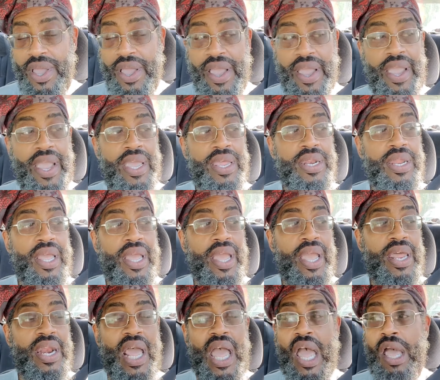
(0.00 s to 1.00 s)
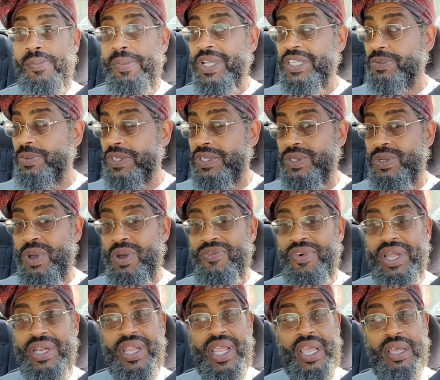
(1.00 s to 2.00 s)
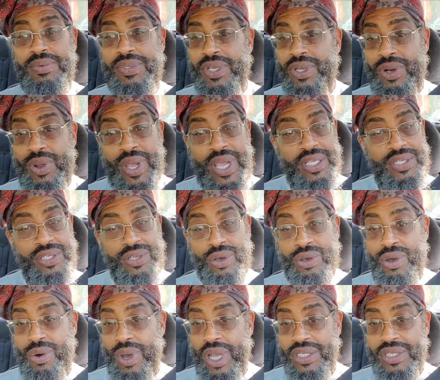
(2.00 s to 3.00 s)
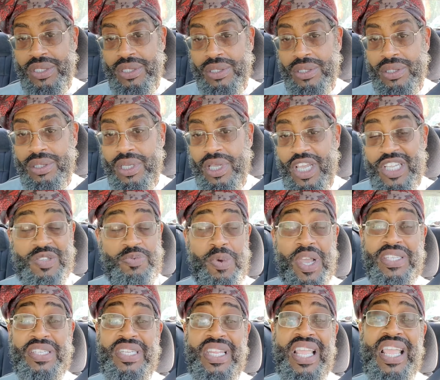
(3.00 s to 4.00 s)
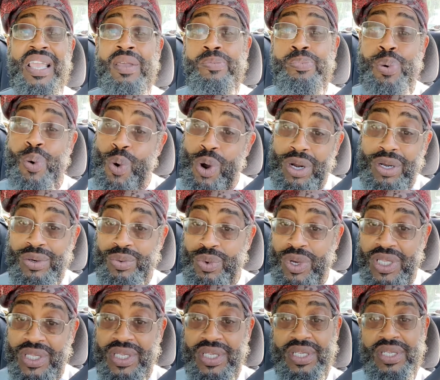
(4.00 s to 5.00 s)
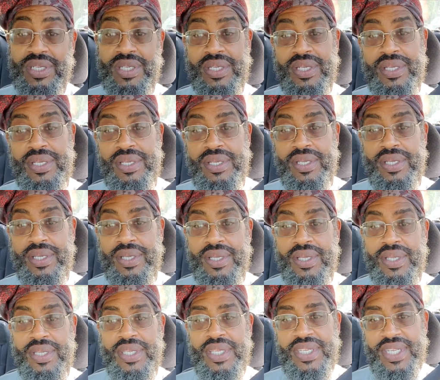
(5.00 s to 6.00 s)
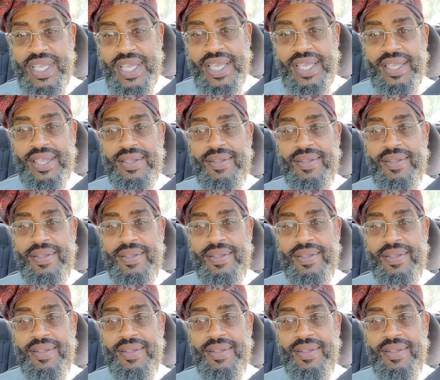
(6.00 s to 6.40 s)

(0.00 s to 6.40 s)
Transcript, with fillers: And and how am I supposed to know if I damn sure don't ask no questions, especially important ones? You dig?